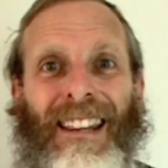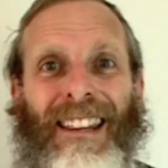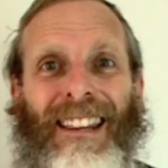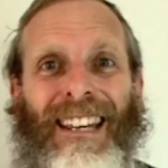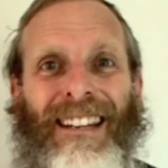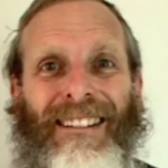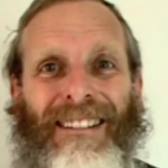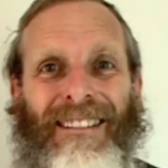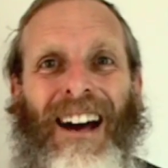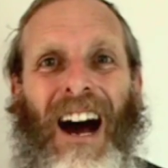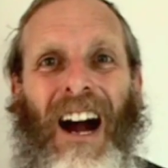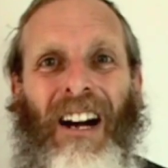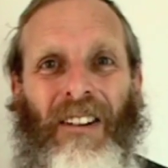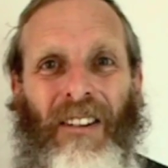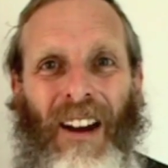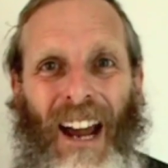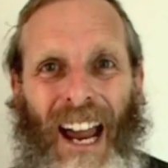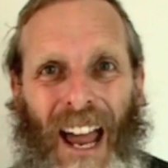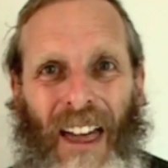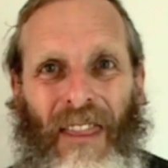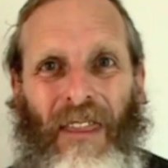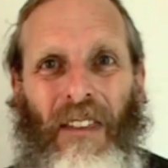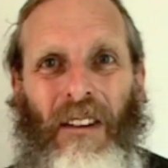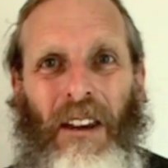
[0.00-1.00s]
This is Dr.
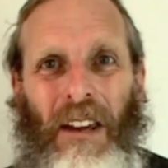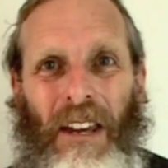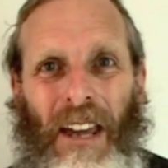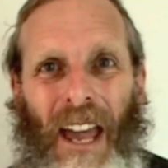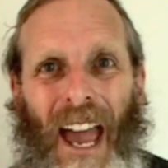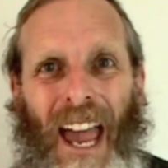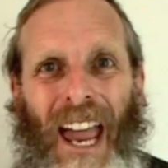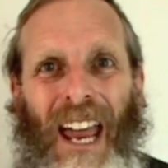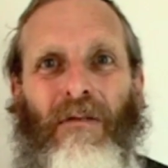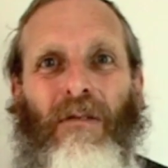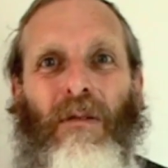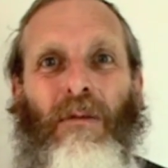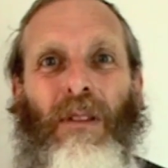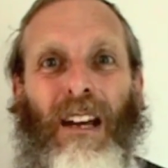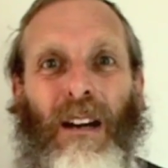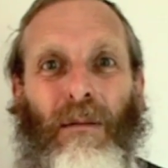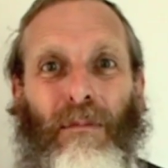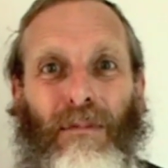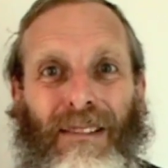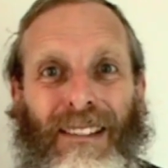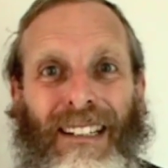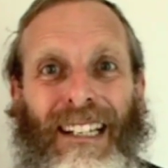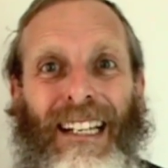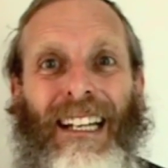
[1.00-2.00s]
Anthony Kane from the
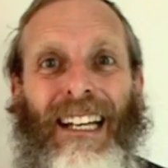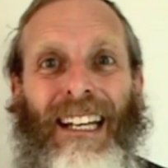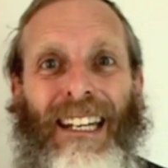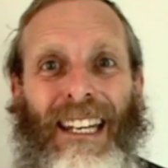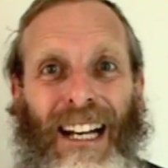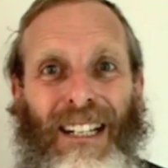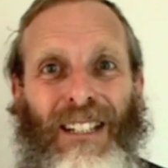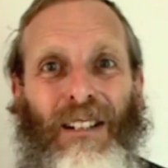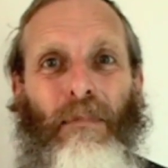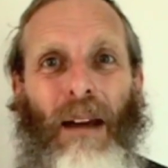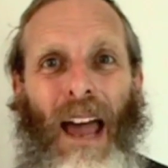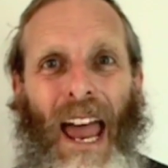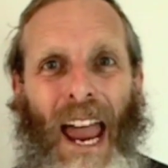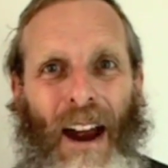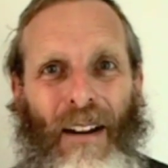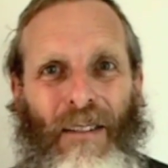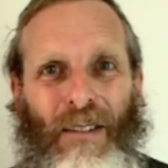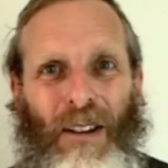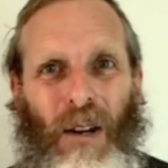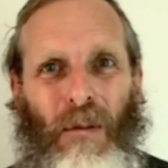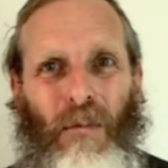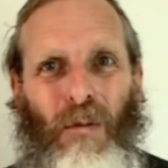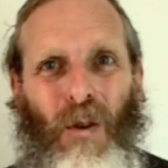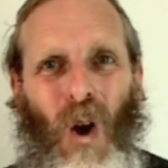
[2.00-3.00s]
Complete Connection
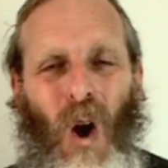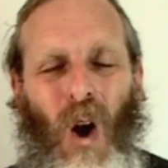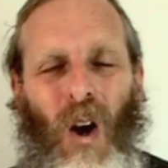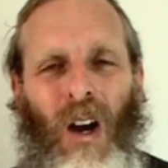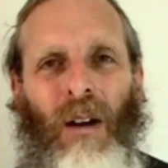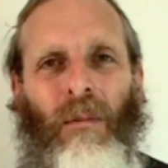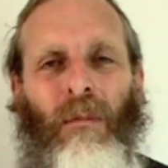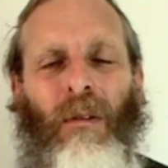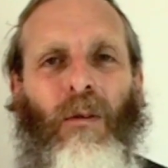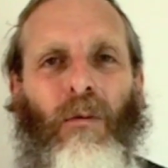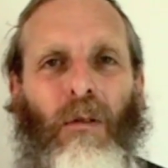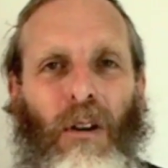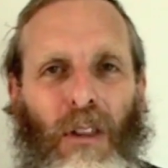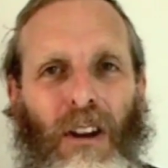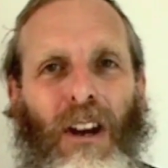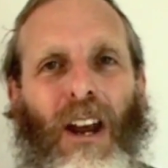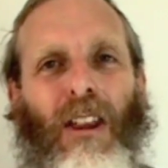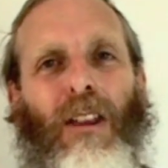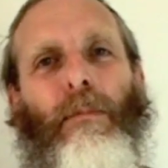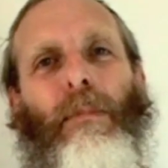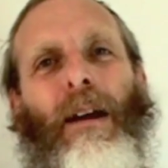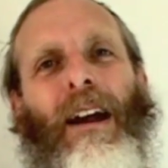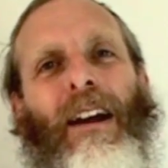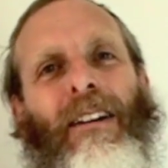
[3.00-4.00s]
Parenting Program with
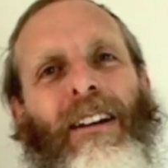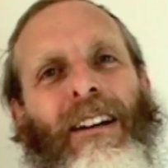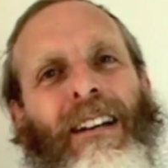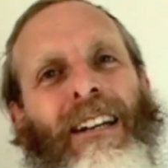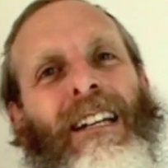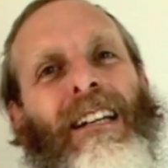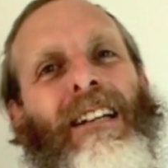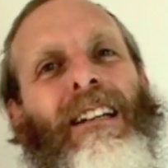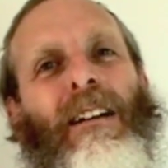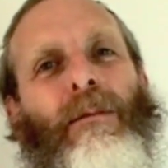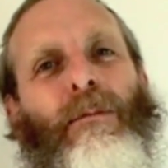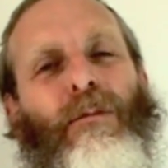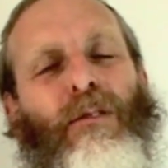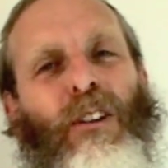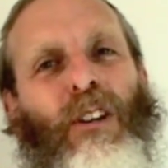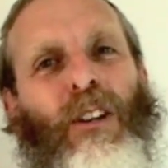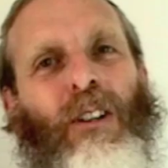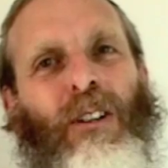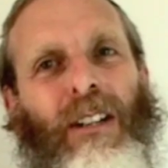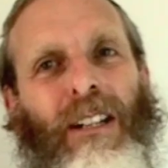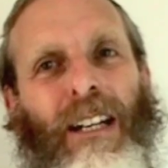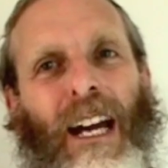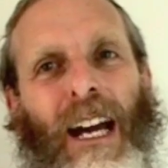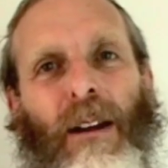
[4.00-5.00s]
another parenting tip for
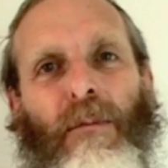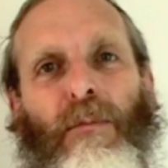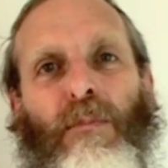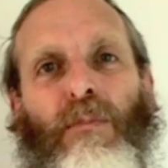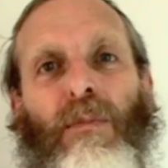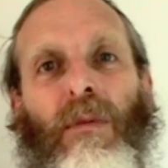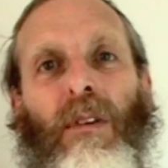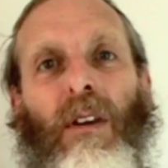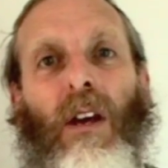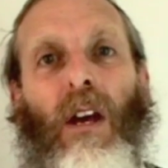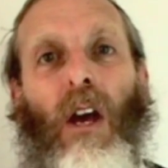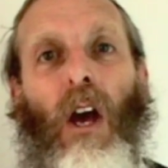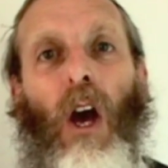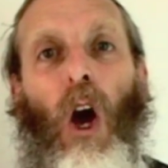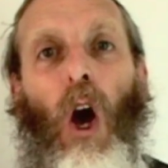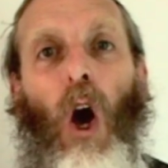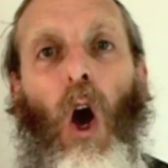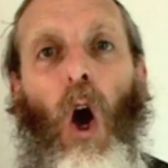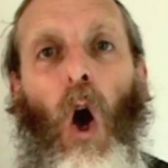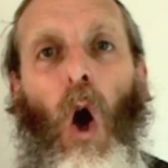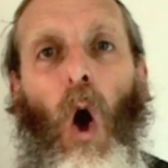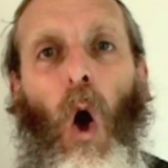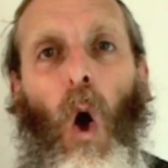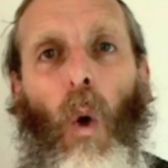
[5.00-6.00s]
you today.
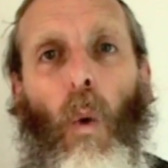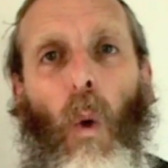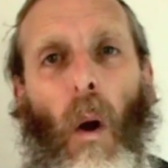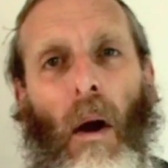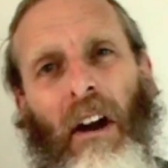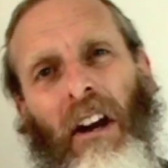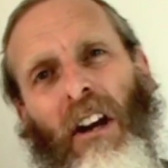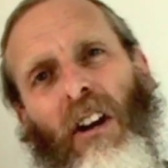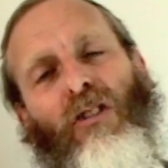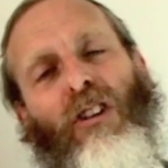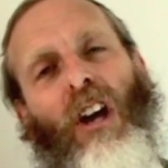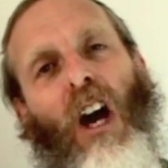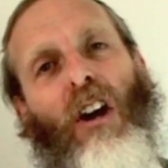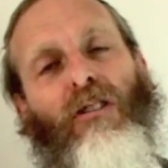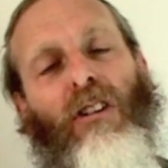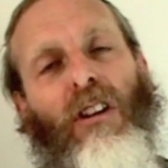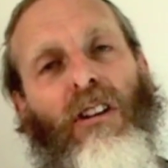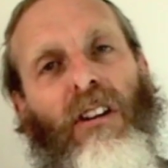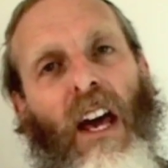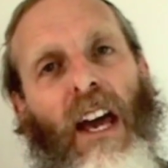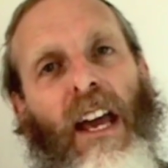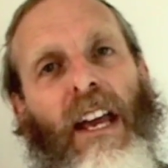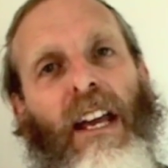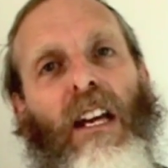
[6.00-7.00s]
What we're going to discuss
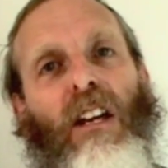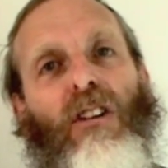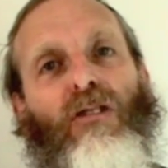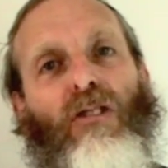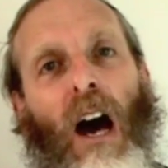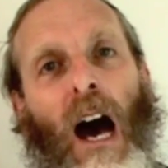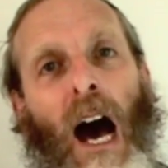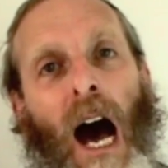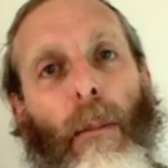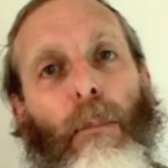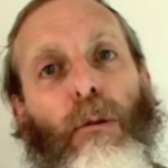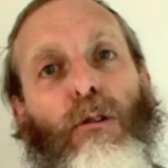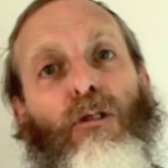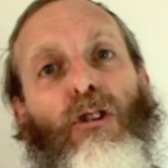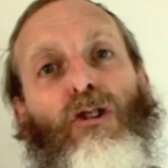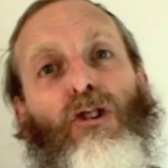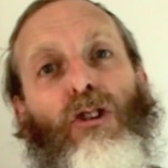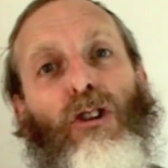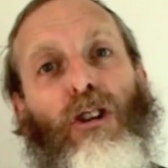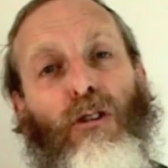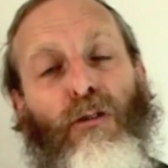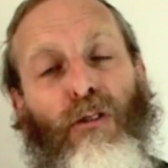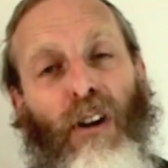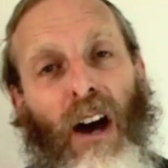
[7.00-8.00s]
today is
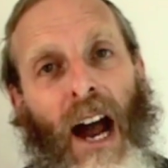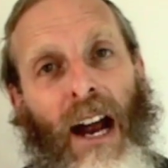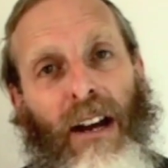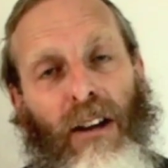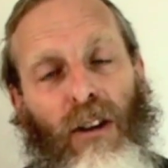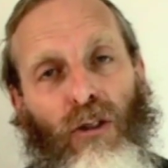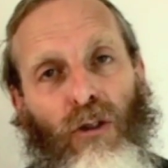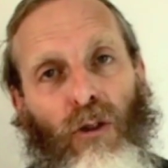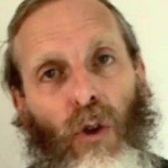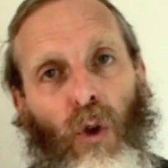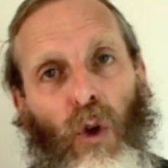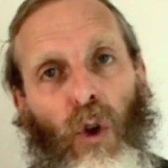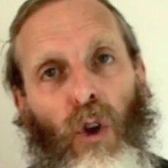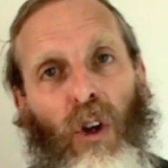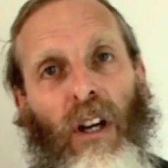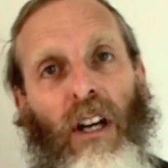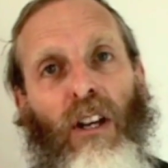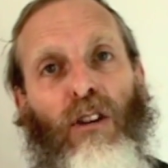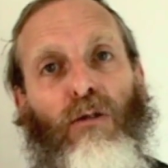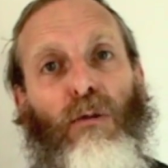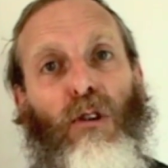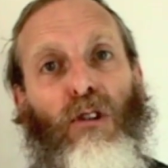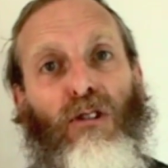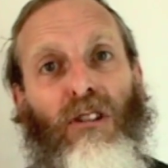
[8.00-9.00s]
oppositional defiant disorder,
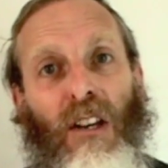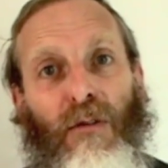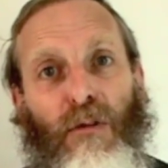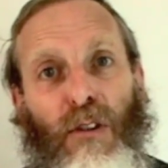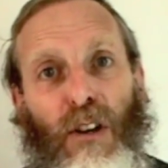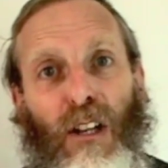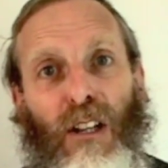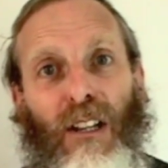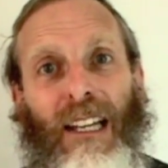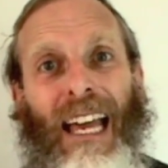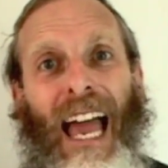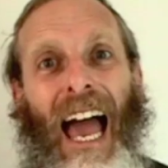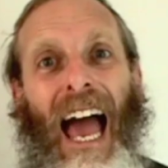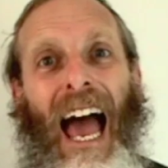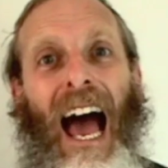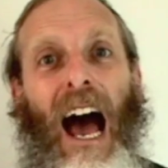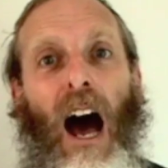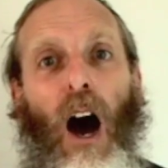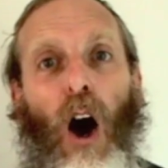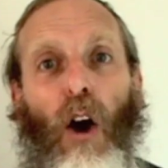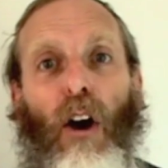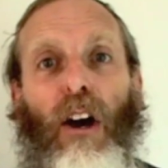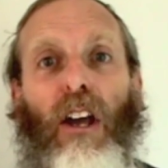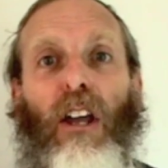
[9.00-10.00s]
and specifically,
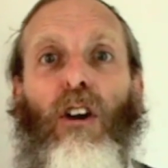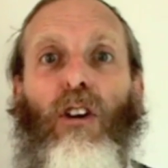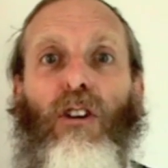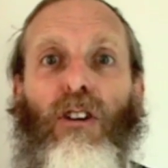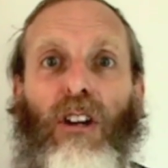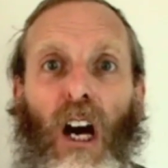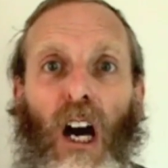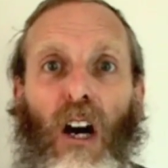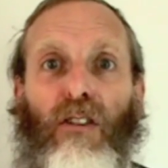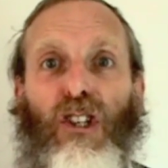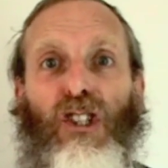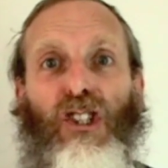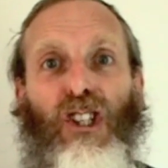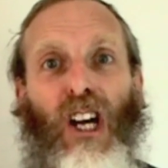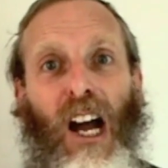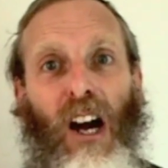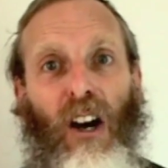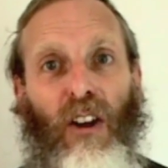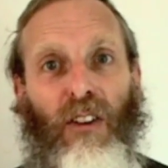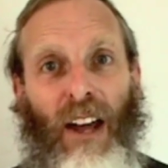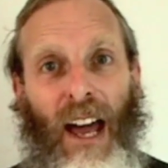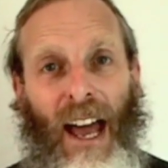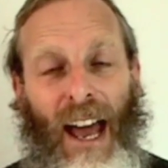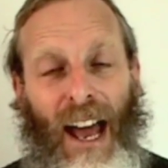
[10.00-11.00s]
how can you tell if your
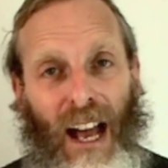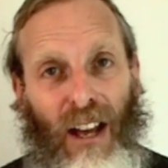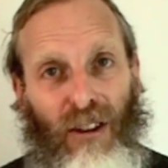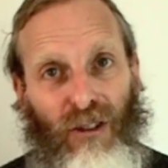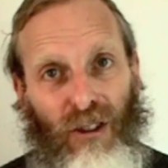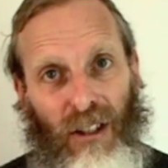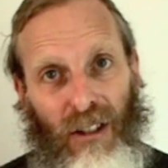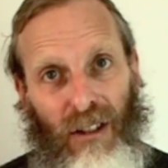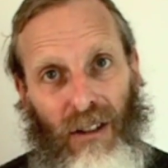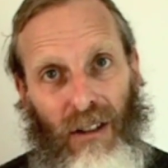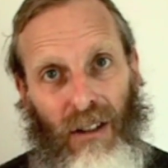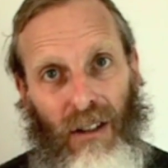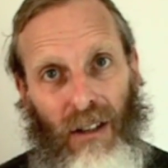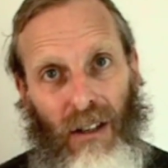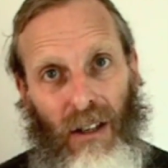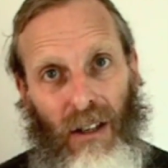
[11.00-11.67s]
child has it?